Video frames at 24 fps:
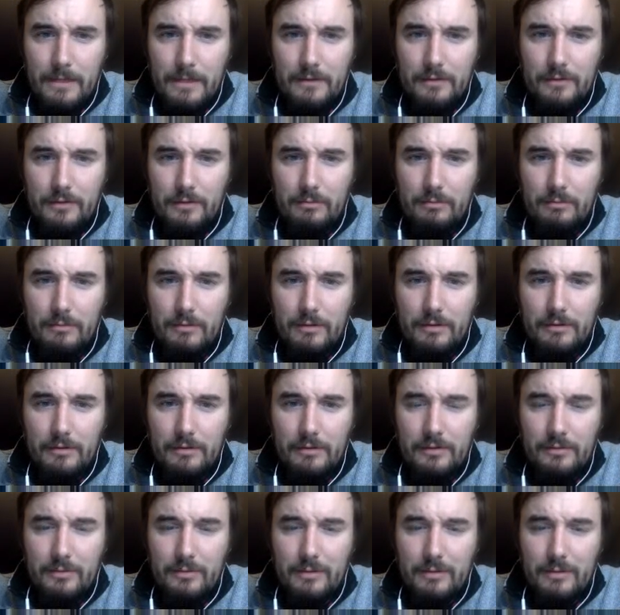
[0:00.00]
So most
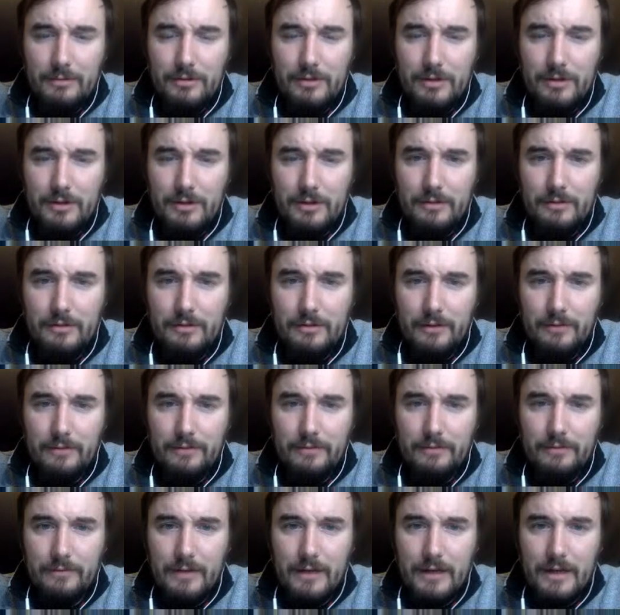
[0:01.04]
of the bramble shark
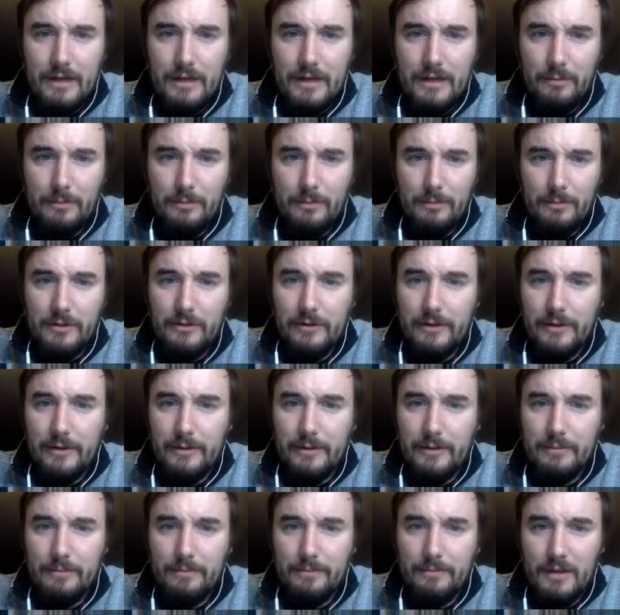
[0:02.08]
stuff is from Europe,
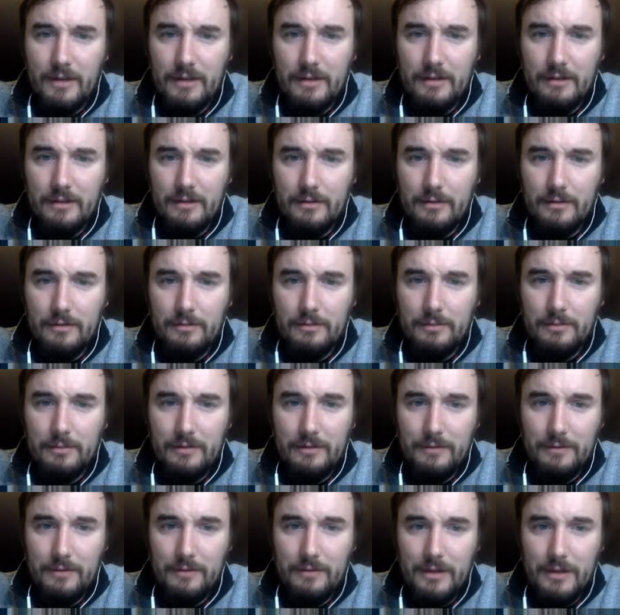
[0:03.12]
and
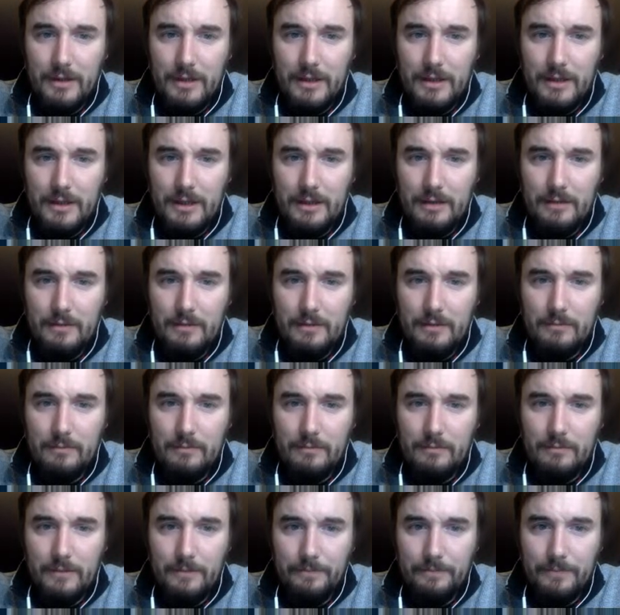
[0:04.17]
specifically,
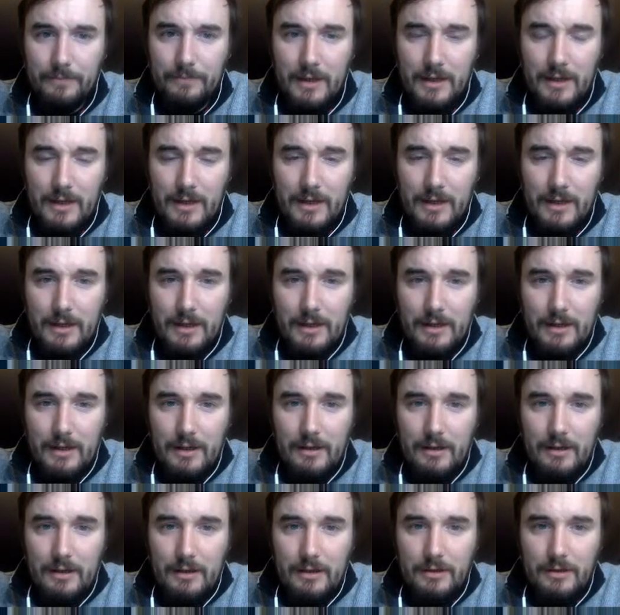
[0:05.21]
well,
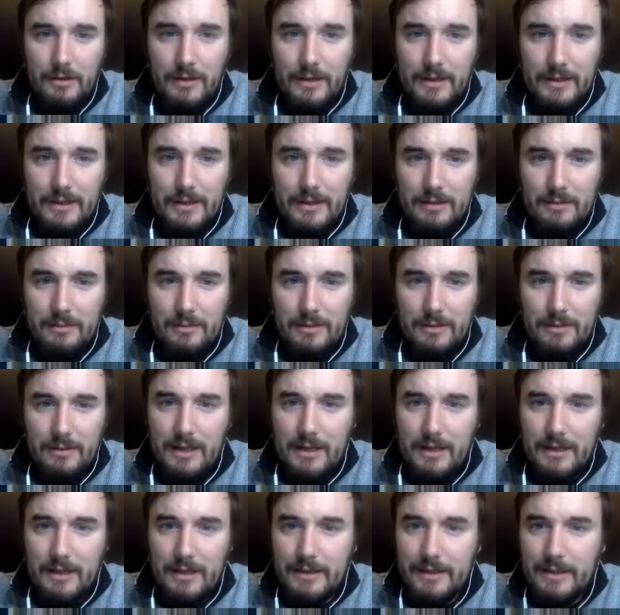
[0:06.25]
United Kingdom and
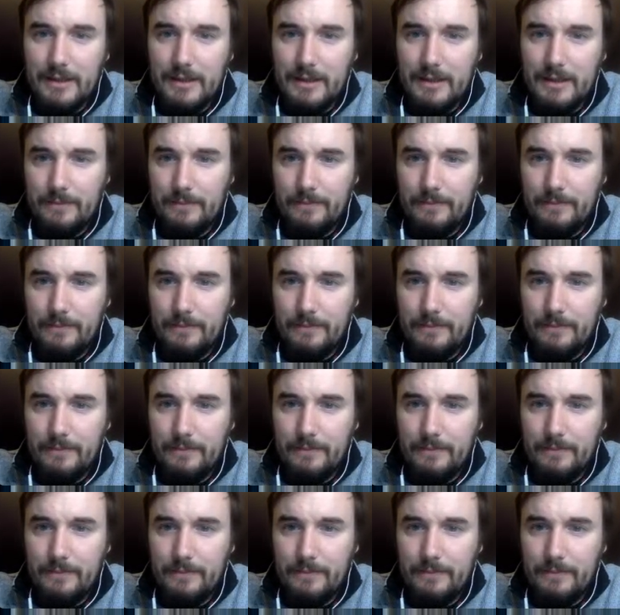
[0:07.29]
Italy.